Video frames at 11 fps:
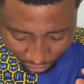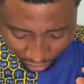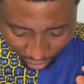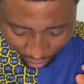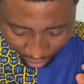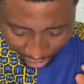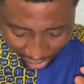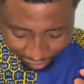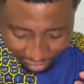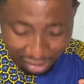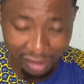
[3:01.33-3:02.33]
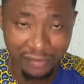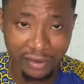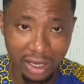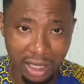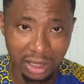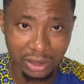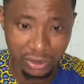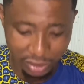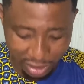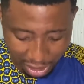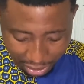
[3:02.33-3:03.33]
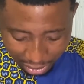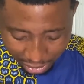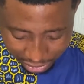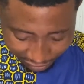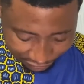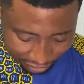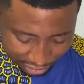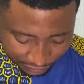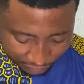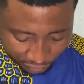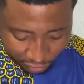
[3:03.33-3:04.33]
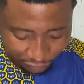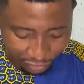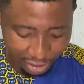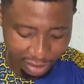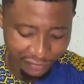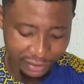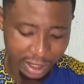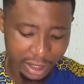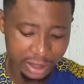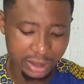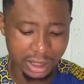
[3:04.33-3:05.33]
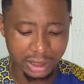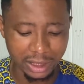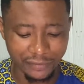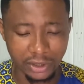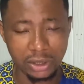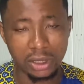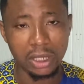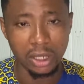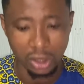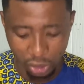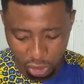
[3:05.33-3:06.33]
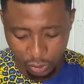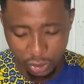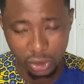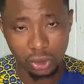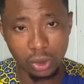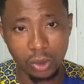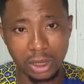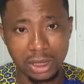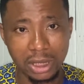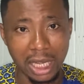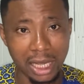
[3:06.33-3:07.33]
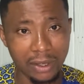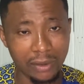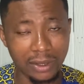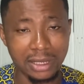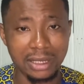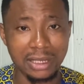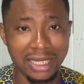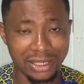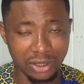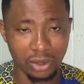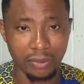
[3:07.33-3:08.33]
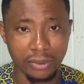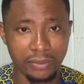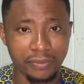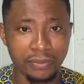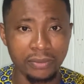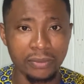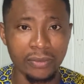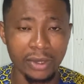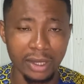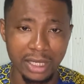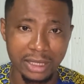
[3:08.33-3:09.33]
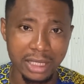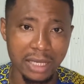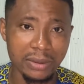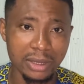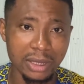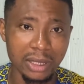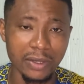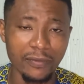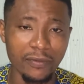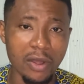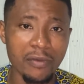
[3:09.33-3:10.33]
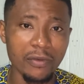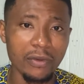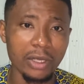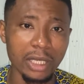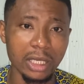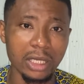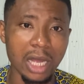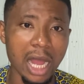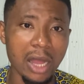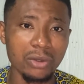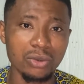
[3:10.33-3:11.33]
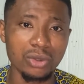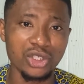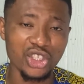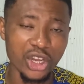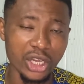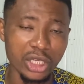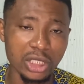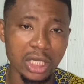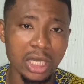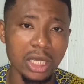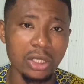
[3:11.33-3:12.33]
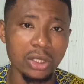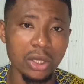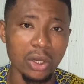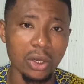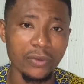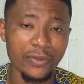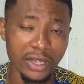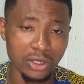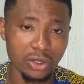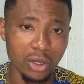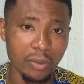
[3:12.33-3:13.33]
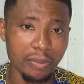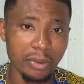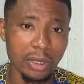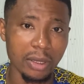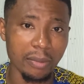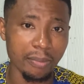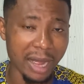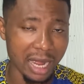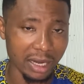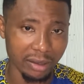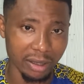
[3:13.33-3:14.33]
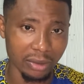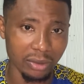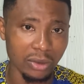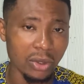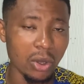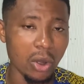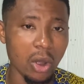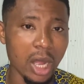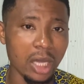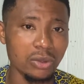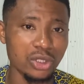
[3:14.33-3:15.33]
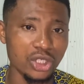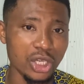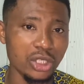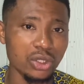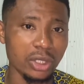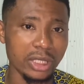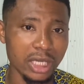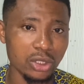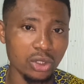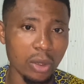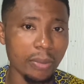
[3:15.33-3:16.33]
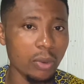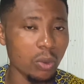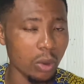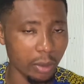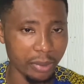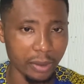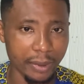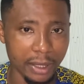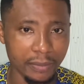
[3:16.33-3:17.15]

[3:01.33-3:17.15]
Then we have the graphical user interface. For the graphical user interface, you're supposed to know what is desktop. The steps involved in how to change your desktop background, or how to change your desktop wallpaper.